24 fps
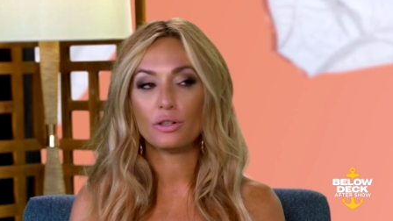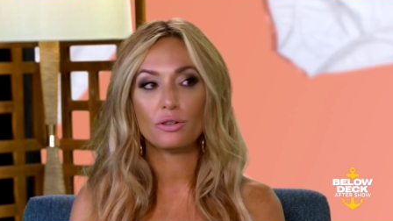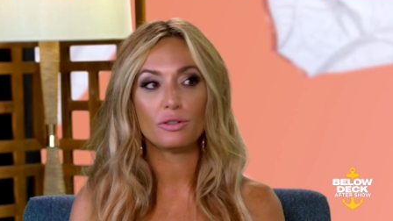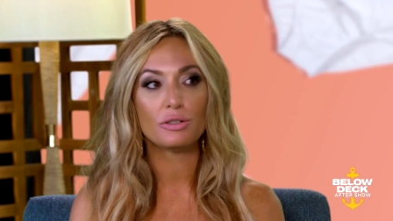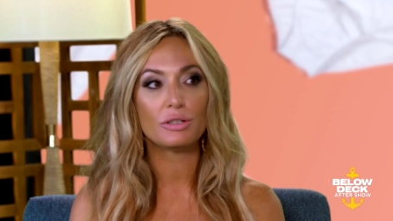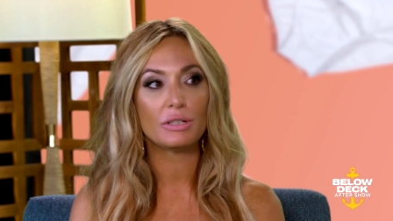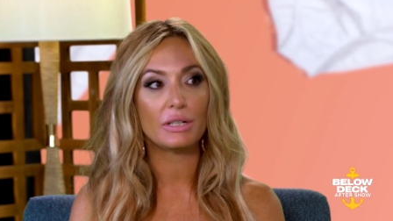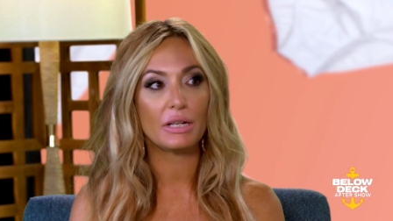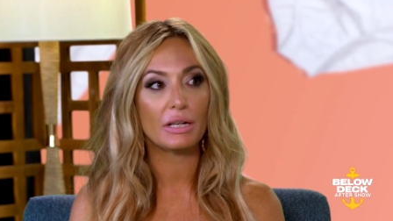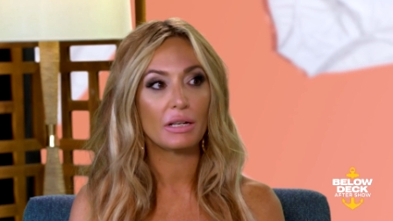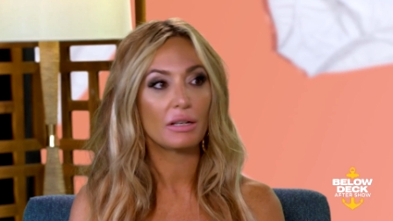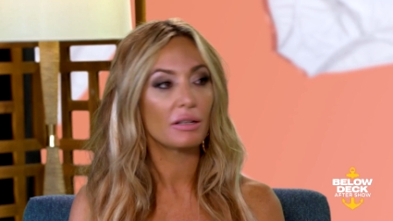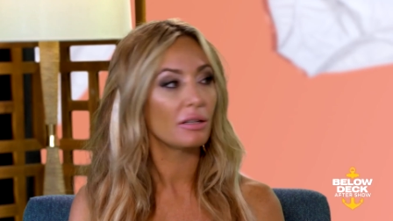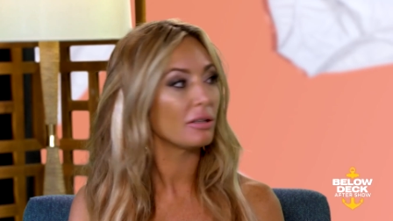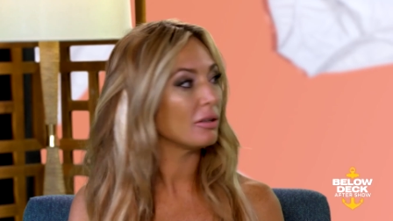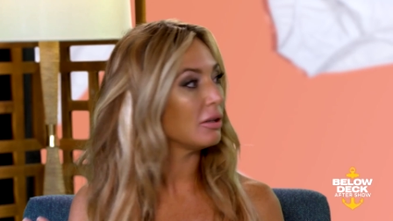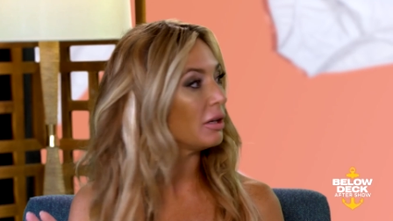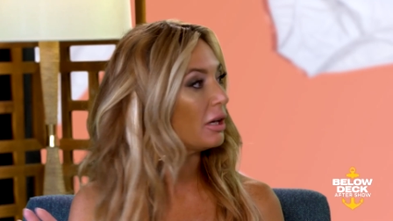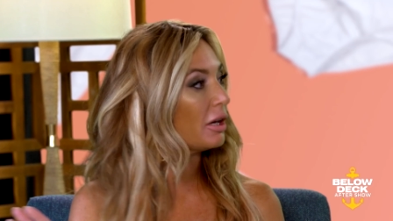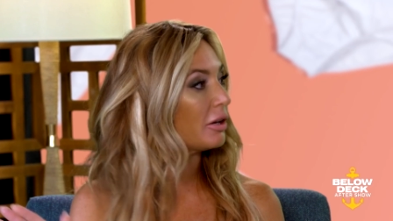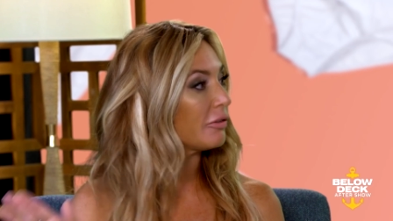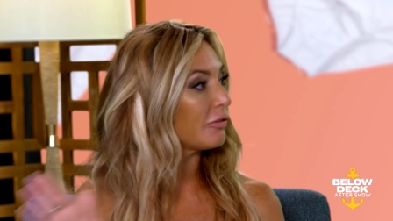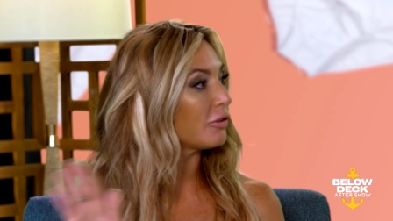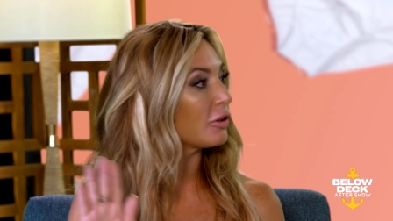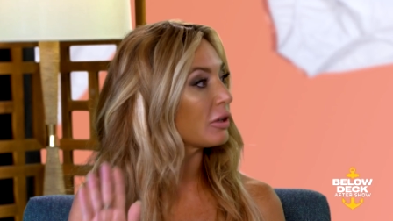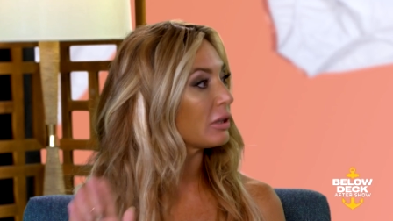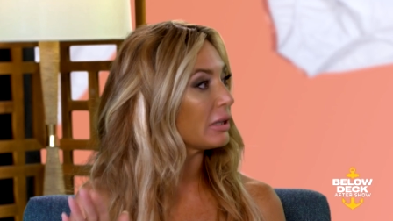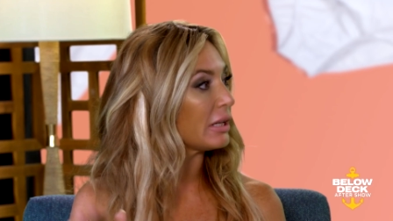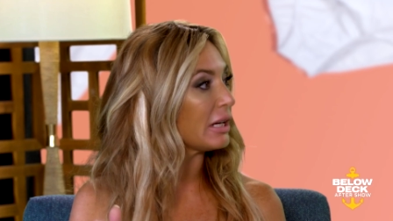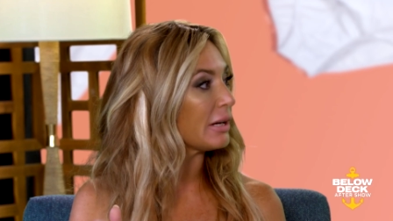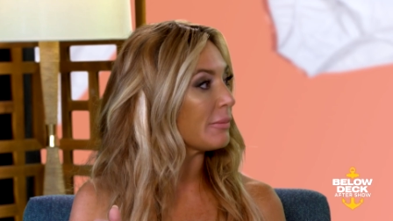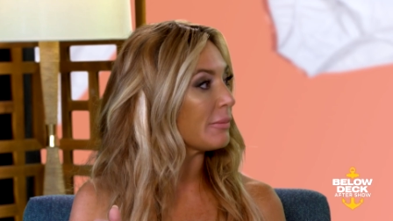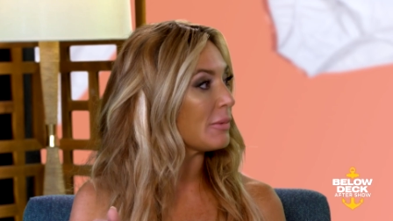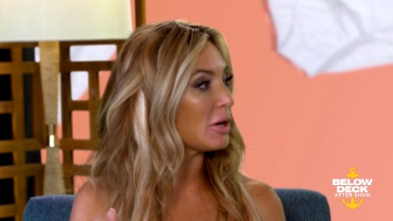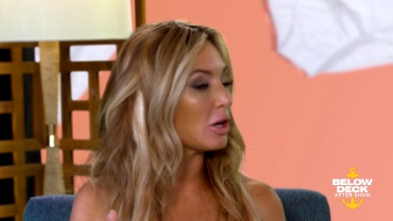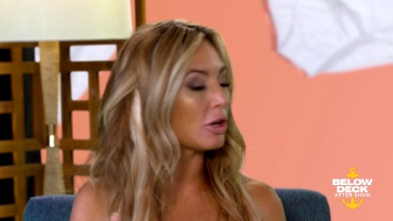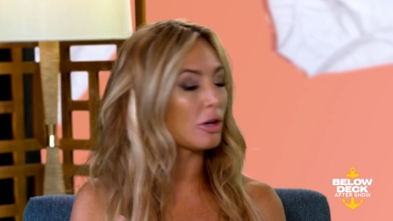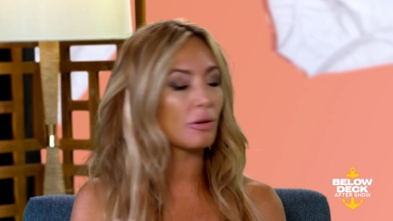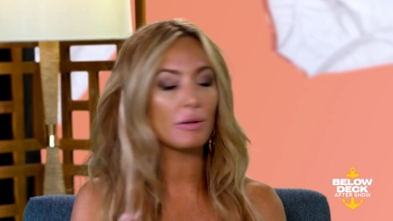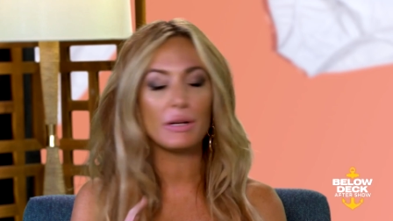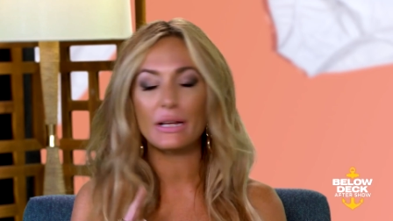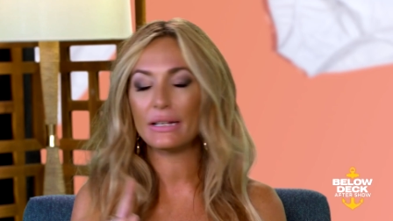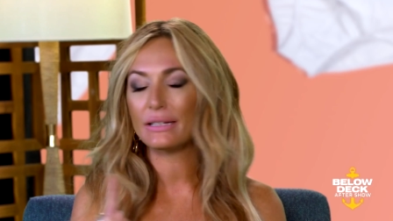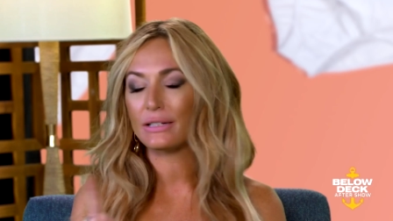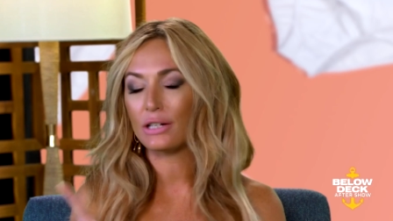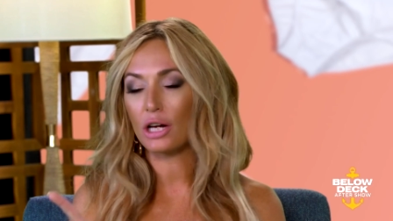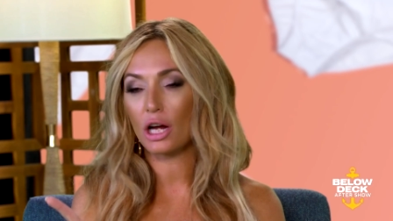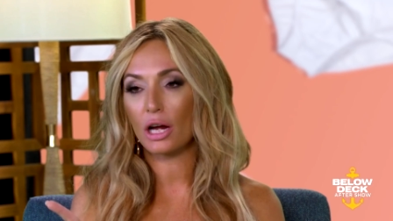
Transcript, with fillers: using, uh, for cleaning a mirror. It's